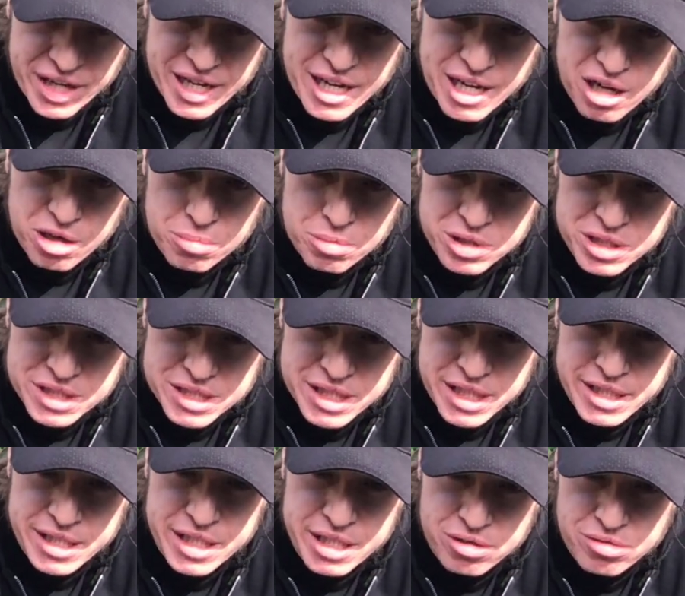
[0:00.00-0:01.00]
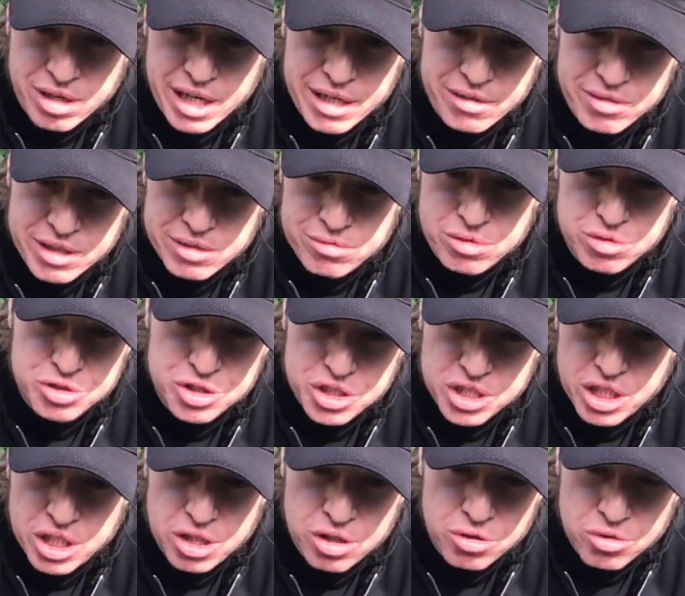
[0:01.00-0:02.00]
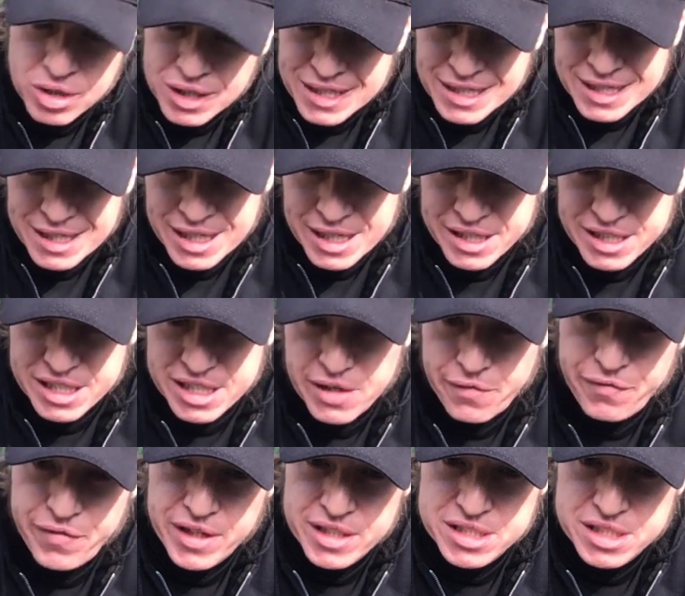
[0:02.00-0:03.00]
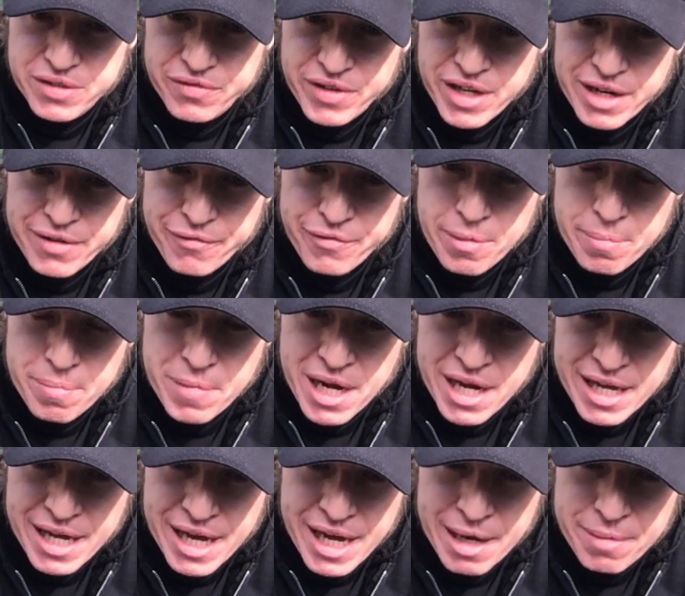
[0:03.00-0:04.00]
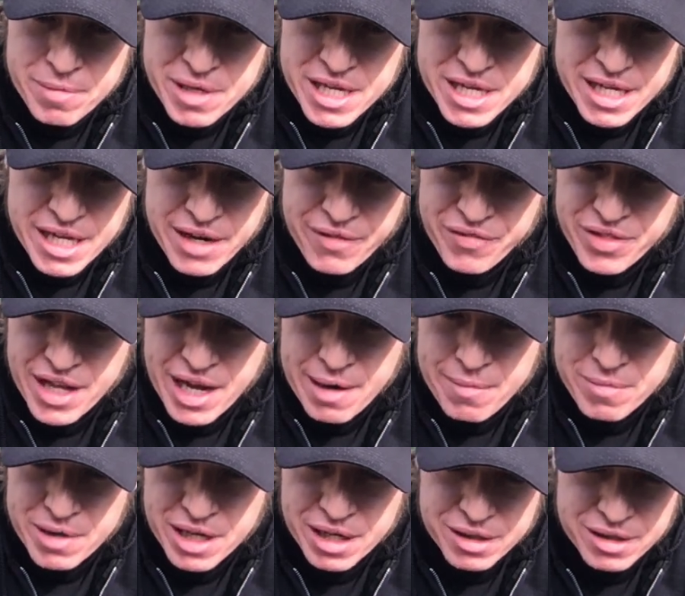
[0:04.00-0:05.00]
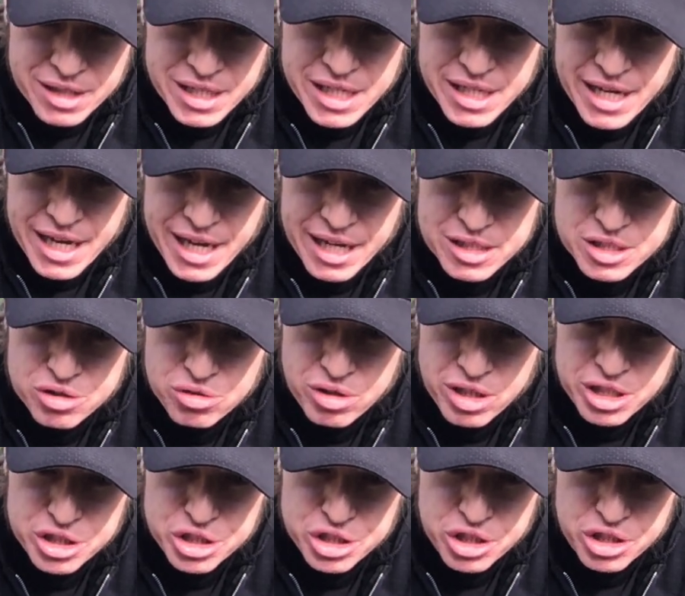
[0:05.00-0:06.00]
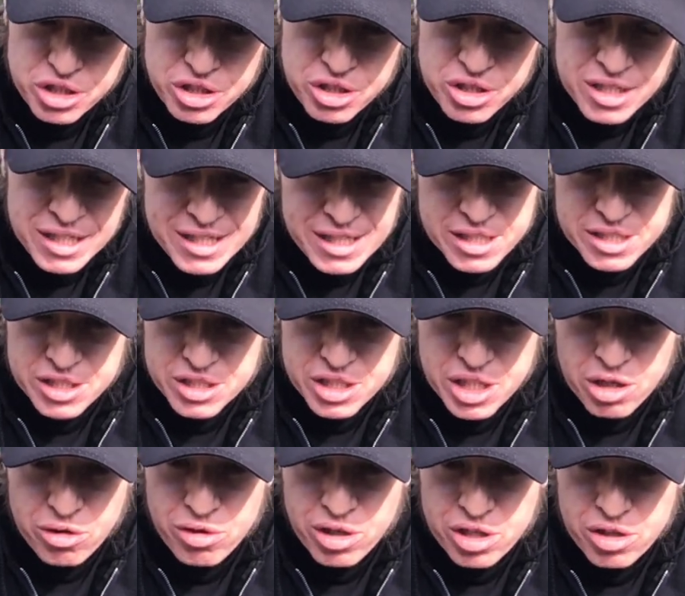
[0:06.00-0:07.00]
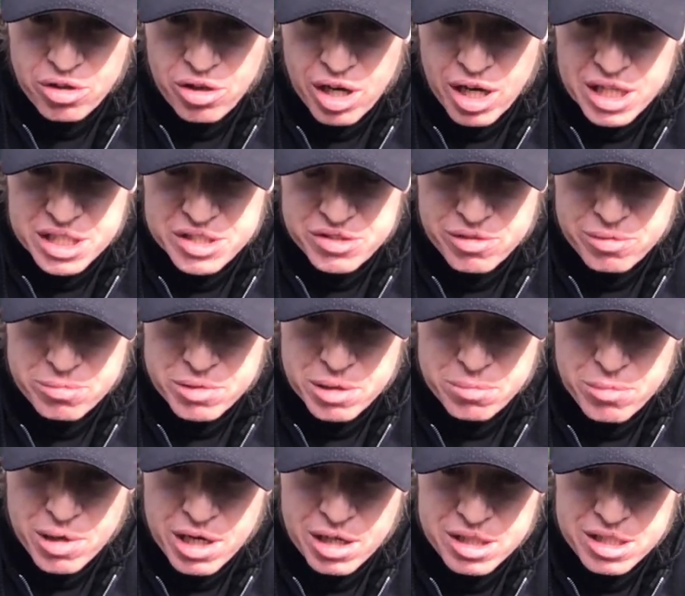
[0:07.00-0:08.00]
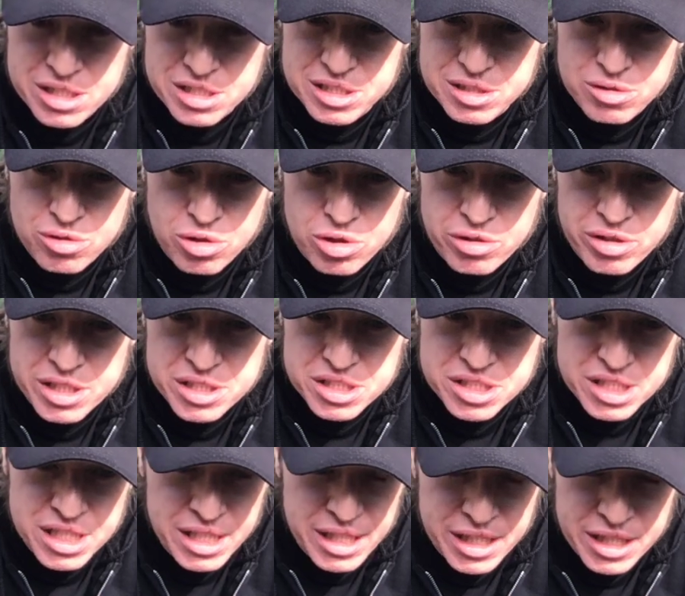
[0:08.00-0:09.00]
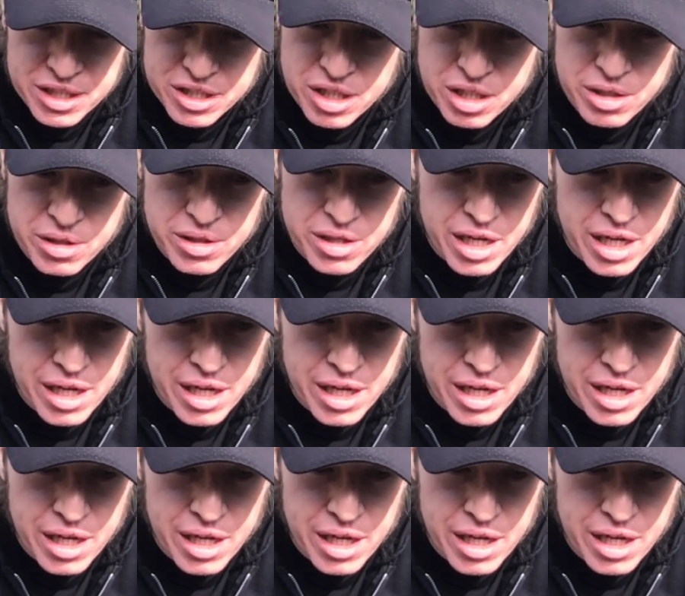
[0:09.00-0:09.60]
Cowboys taking Gregory Rousseau, the defensive end from Miami. Give them an elite edge rusher to go across from DeMarcus Lawrence. Could